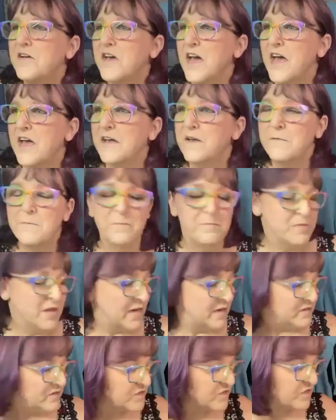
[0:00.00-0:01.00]
Okay,
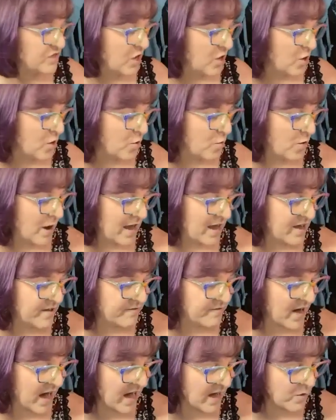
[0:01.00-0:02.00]
so
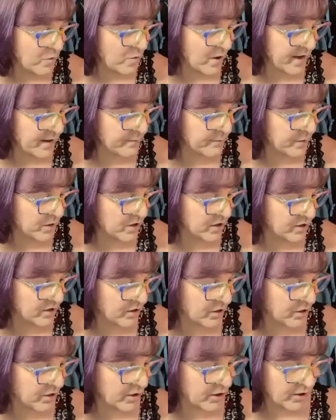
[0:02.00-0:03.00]
if I weigh a
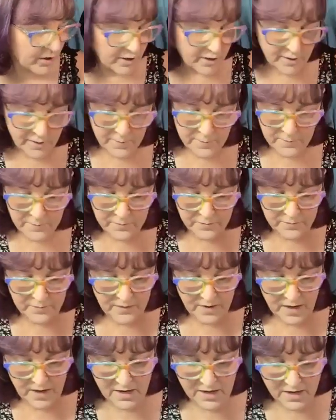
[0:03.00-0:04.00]
marker,
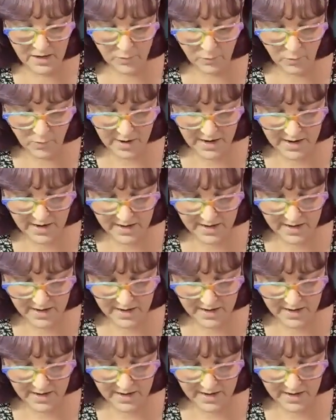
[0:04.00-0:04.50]
and it